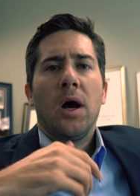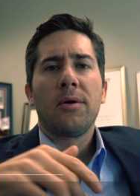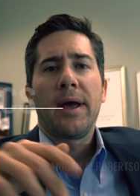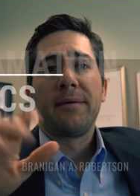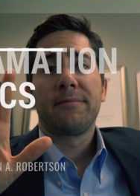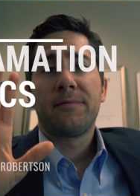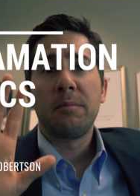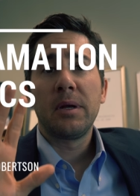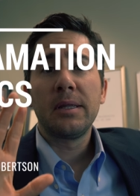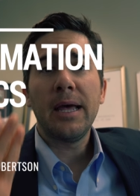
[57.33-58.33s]
Okay,
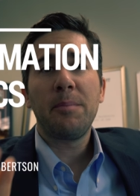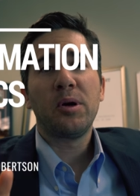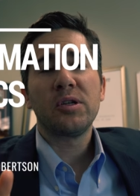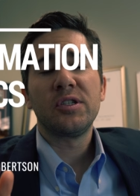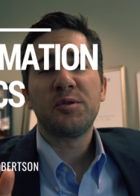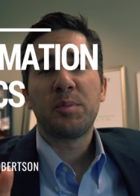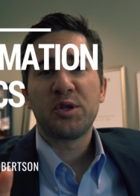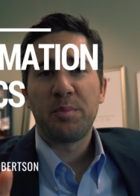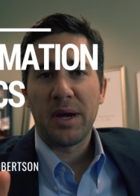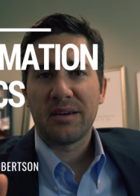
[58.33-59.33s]
from a layperson's
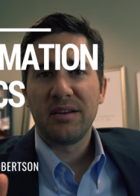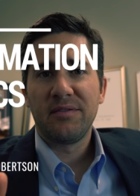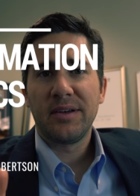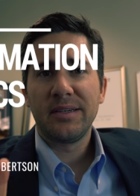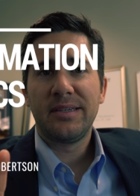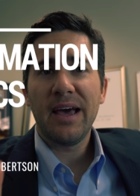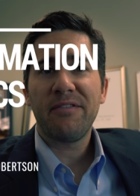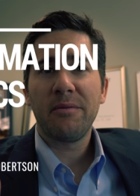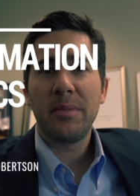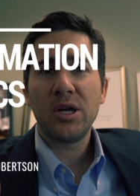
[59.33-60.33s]
perspective,
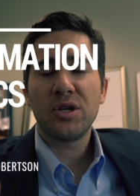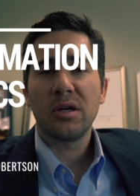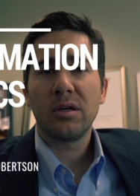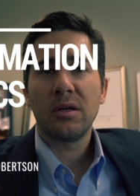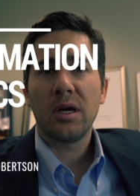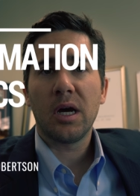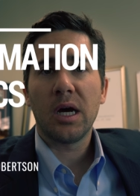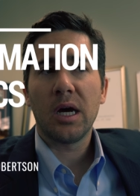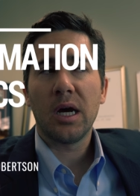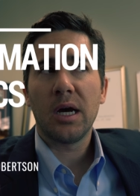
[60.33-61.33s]
defamation
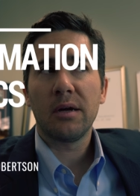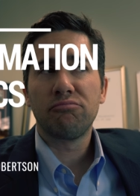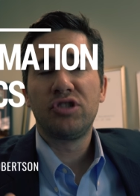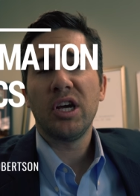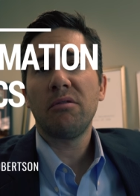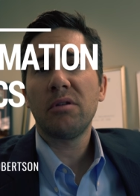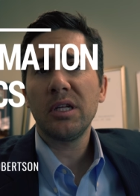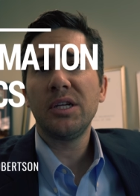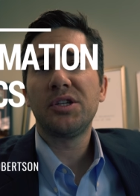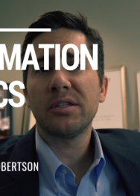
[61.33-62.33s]
uh,
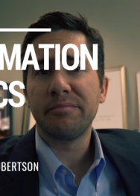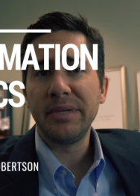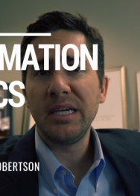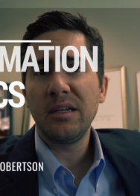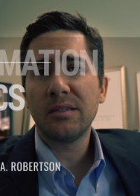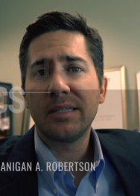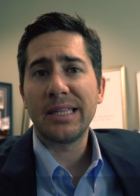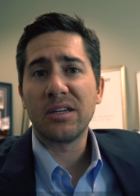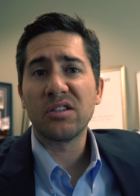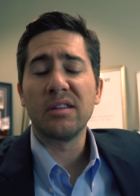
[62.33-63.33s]
generally just means
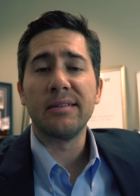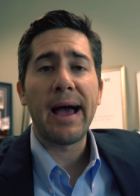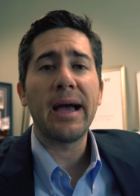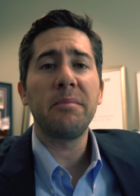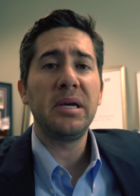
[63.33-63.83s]
that there's a lie